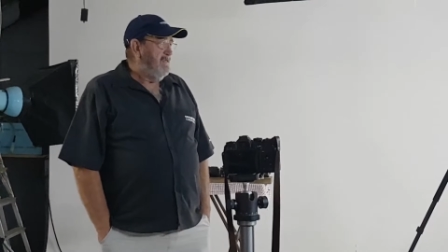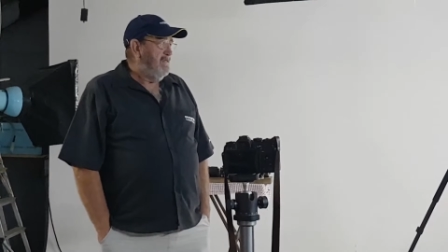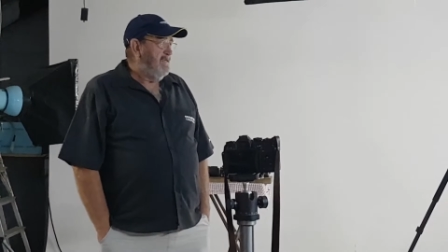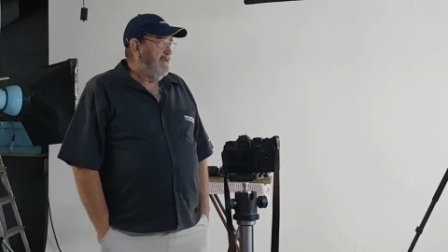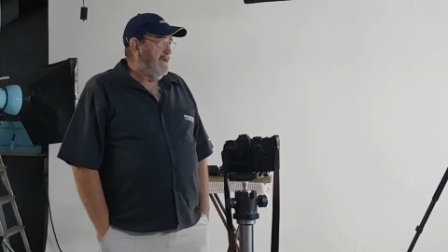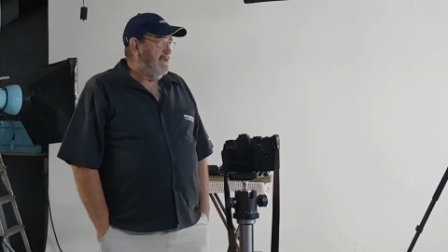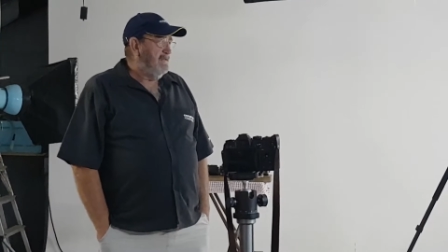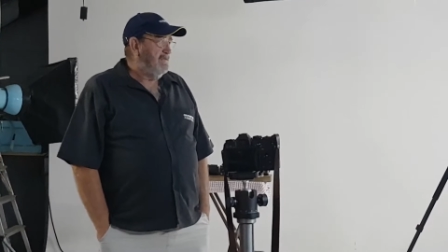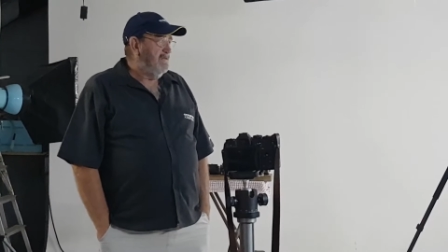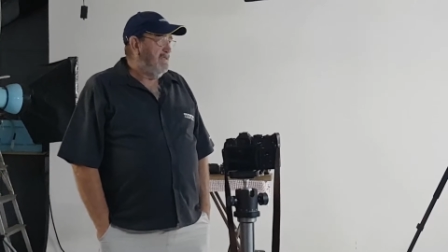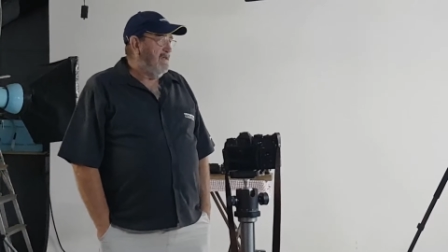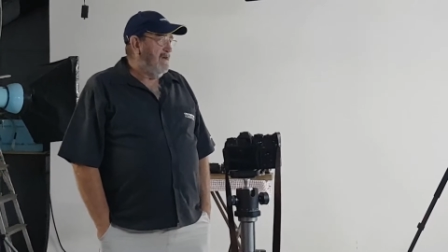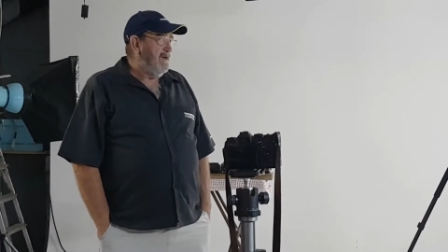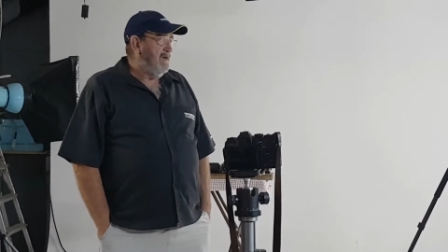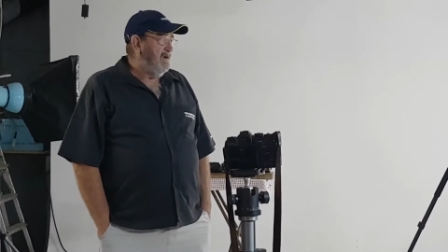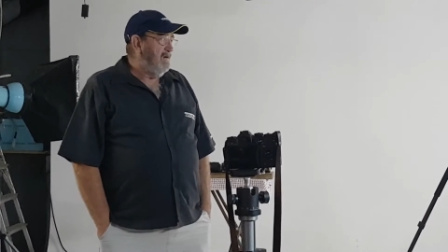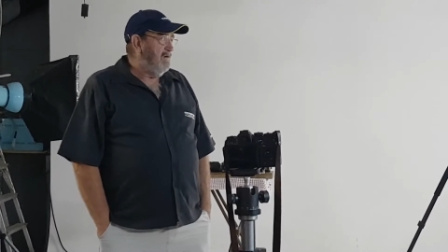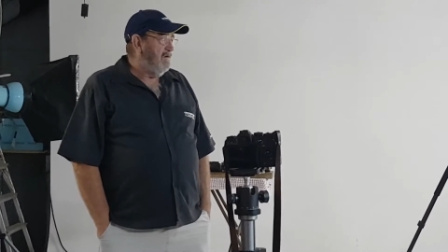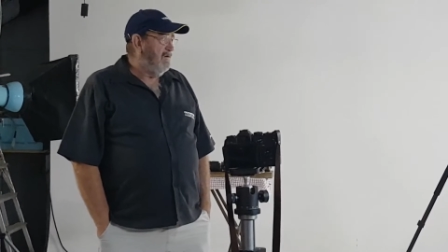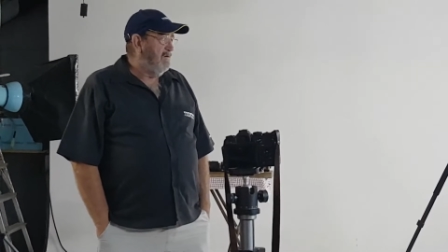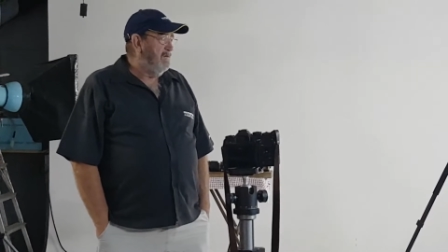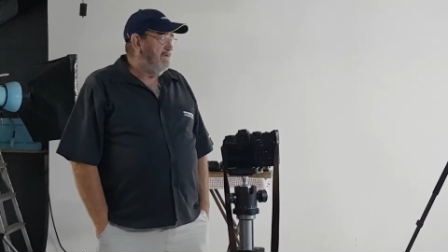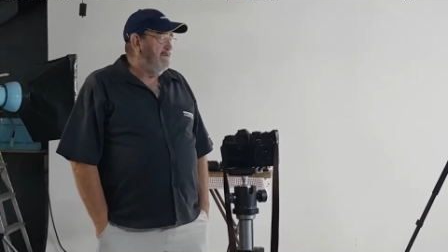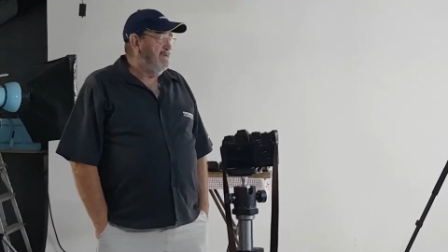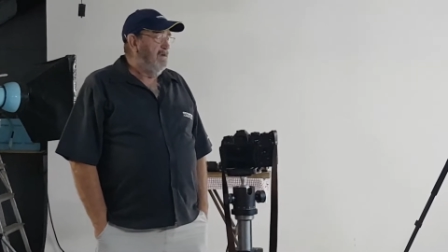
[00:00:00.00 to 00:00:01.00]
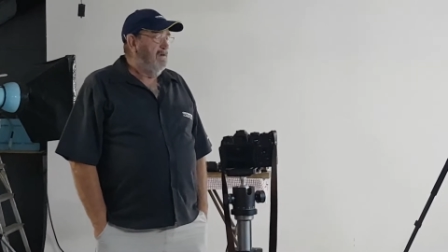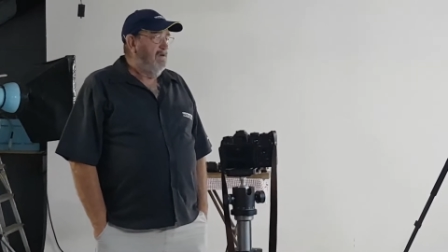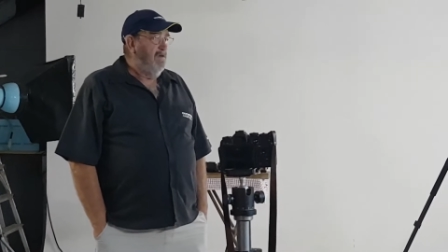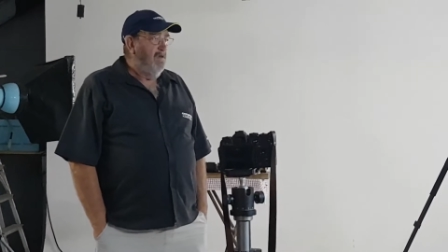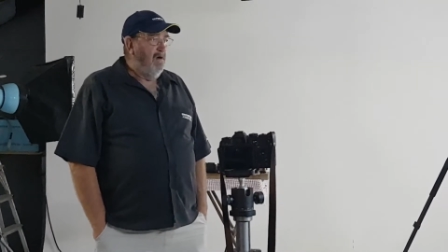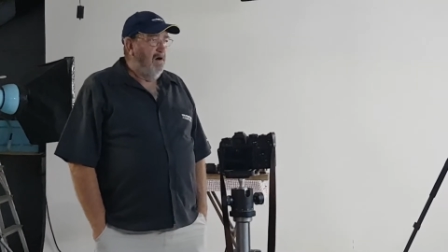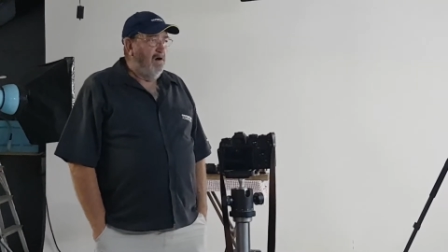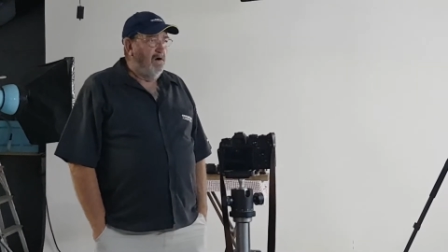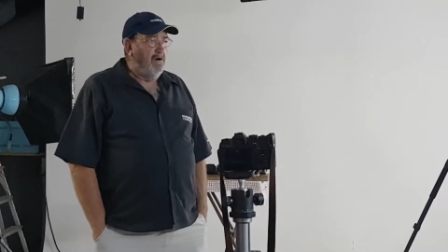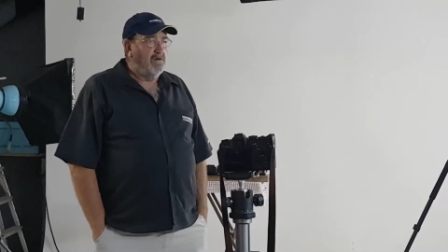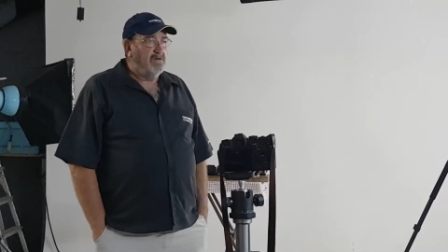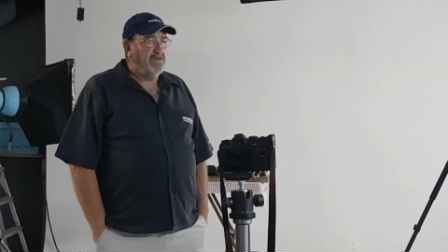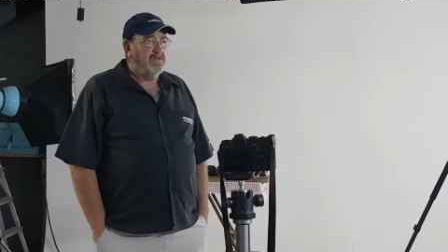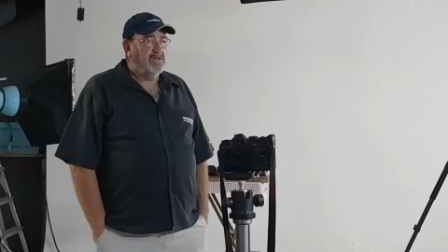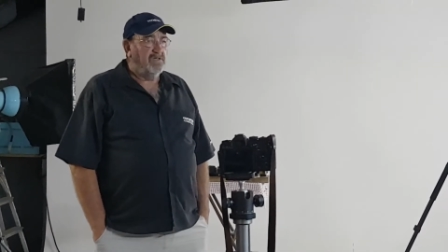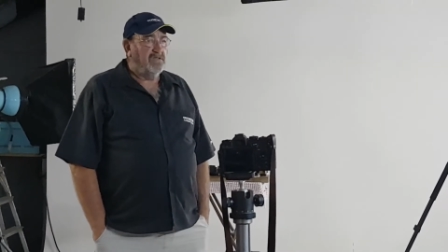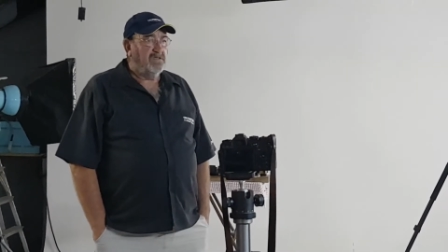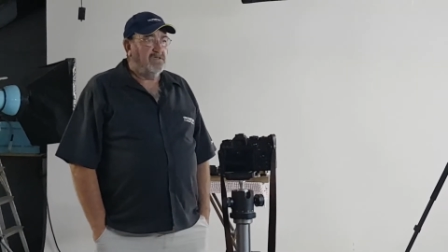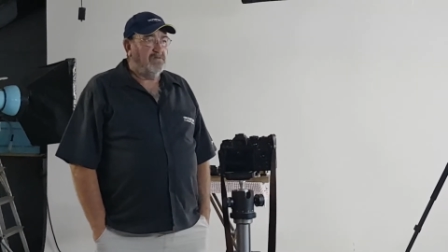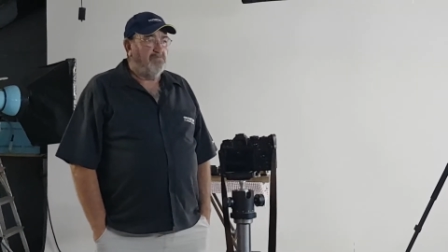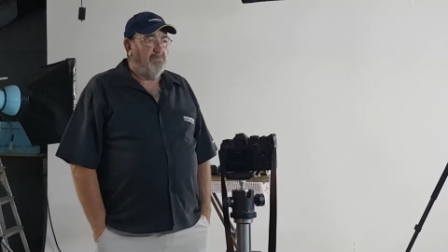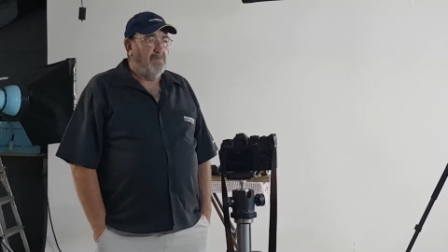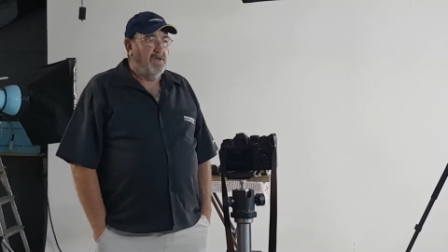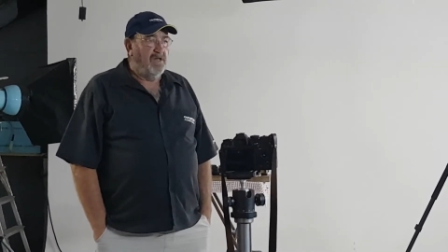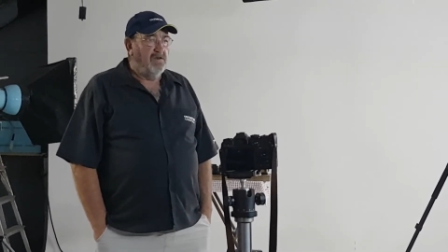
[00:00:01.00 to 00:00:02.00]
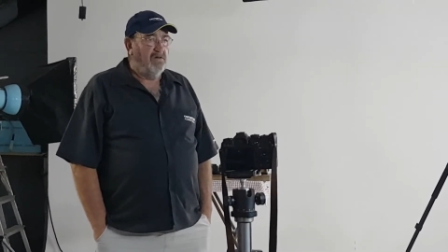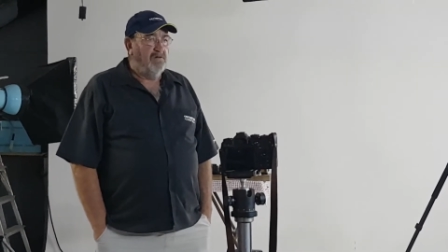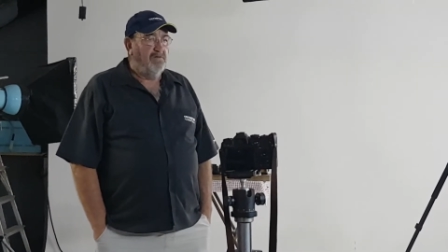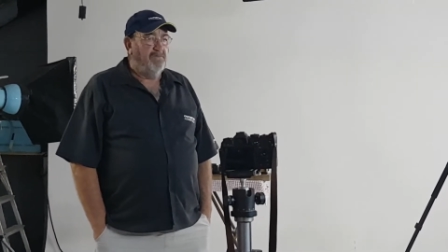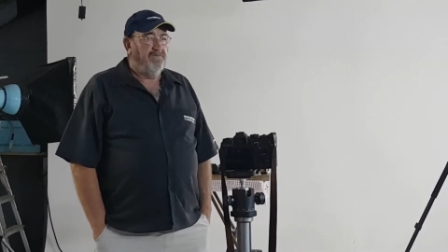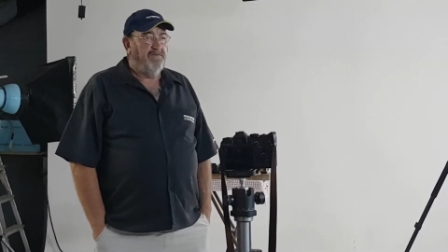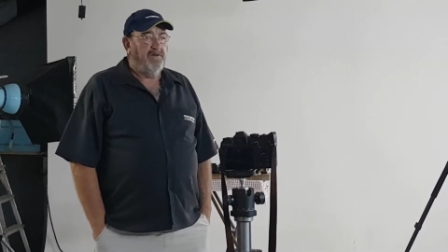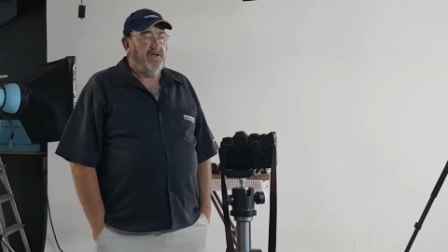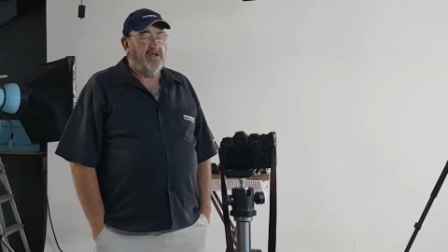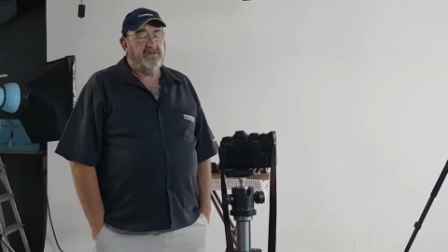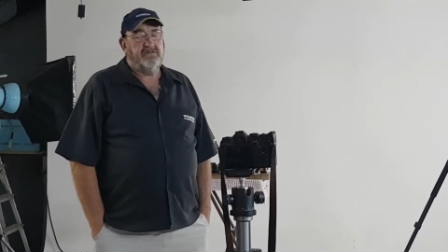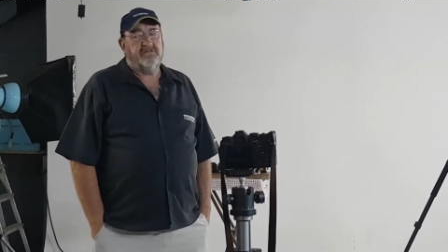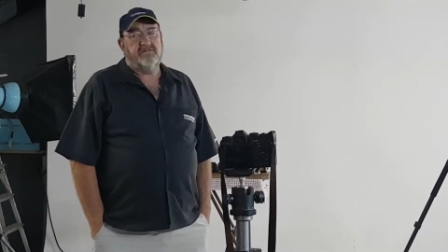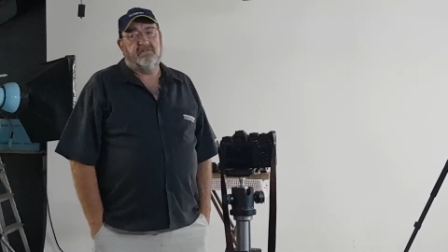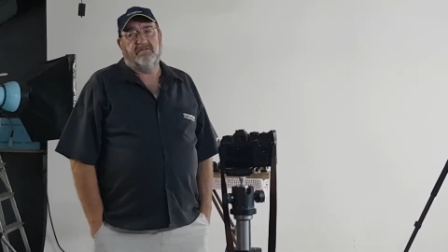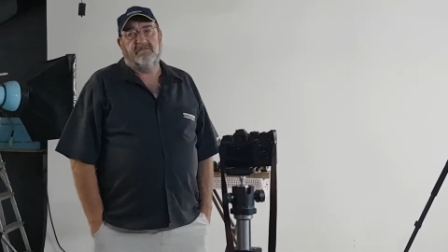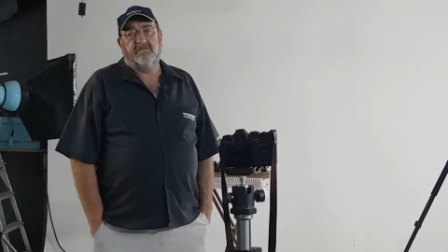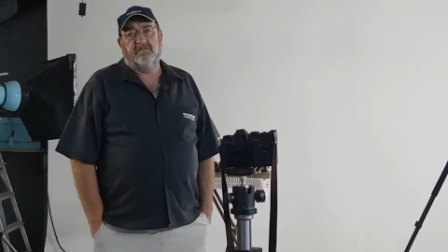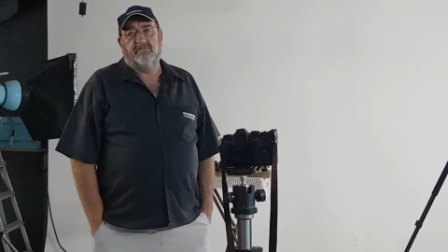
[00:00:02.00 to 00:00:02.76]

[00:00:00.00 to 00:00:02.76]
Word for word: that they are the largest manufacturer